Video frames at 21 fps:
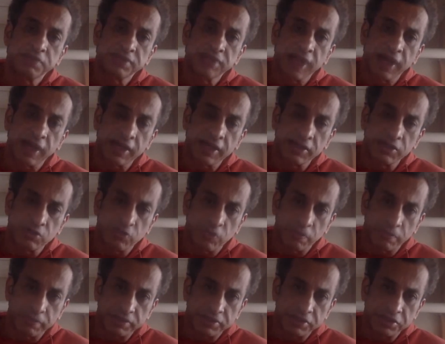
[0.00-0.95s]
side,
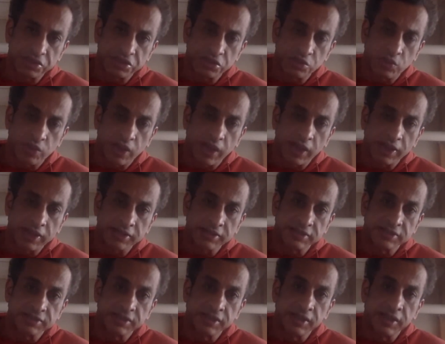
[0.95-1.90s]

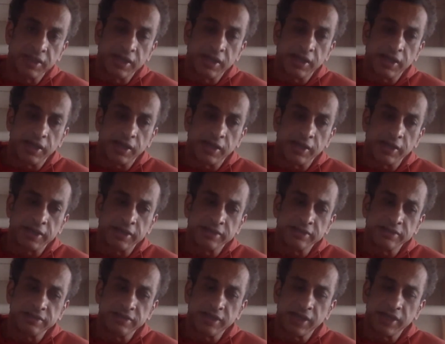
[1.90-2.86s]
competition-wise,
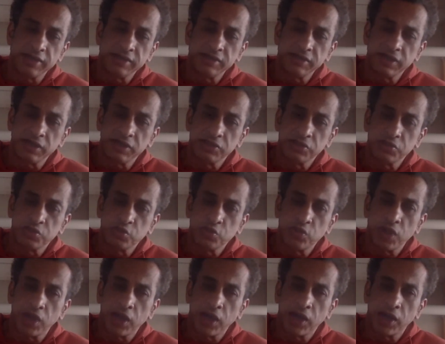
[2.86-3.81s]
the idea is
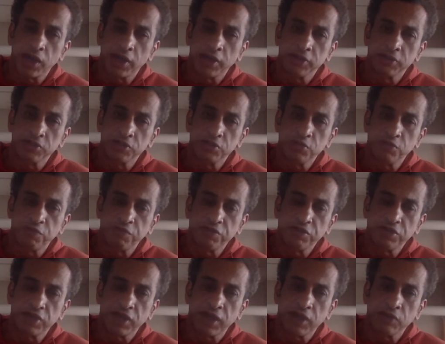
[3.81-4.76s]
to
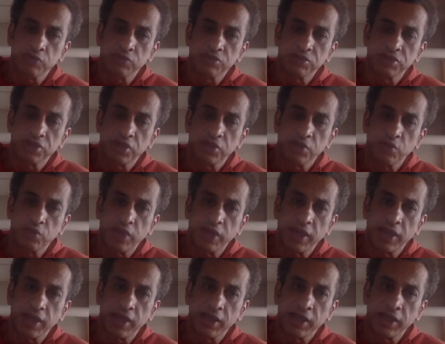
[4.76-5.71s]
figure out a
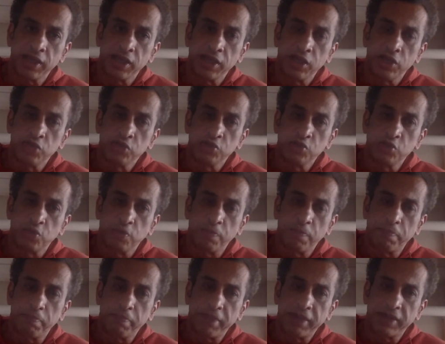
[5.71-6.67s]
way to
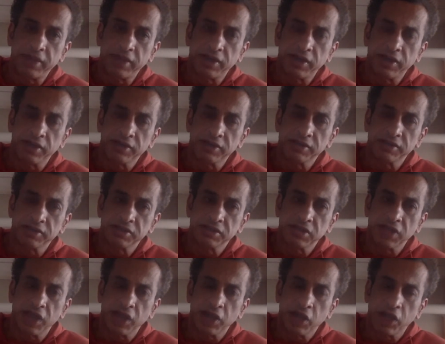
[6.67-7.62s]
pick
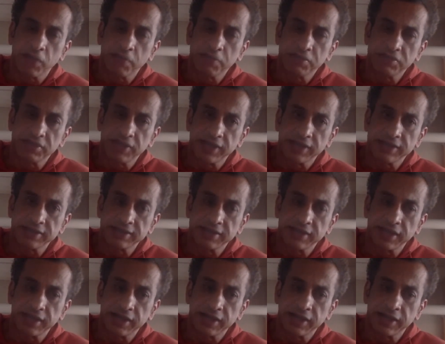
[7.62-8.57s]
startups that
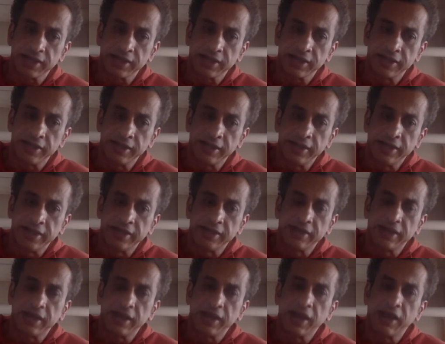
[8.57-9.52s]

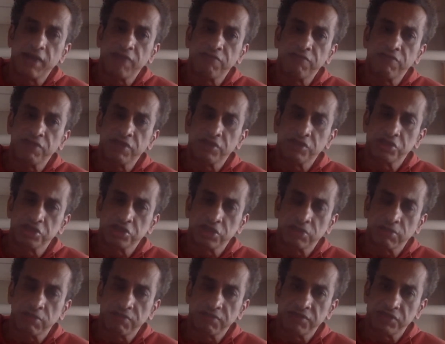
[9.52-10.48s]
can leverage
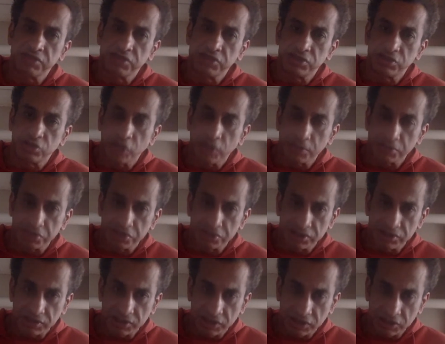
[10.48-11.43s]
some of these disruptions
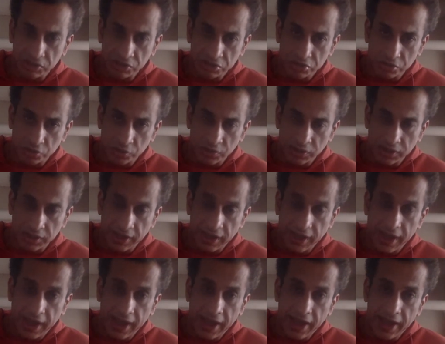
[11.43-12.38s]
in the industry
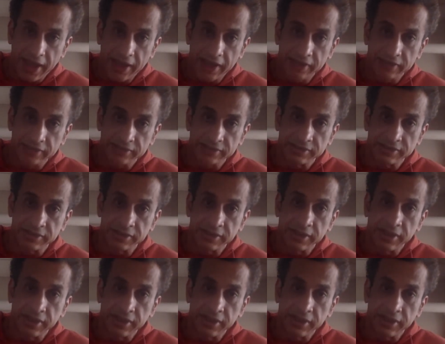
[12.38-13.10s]
and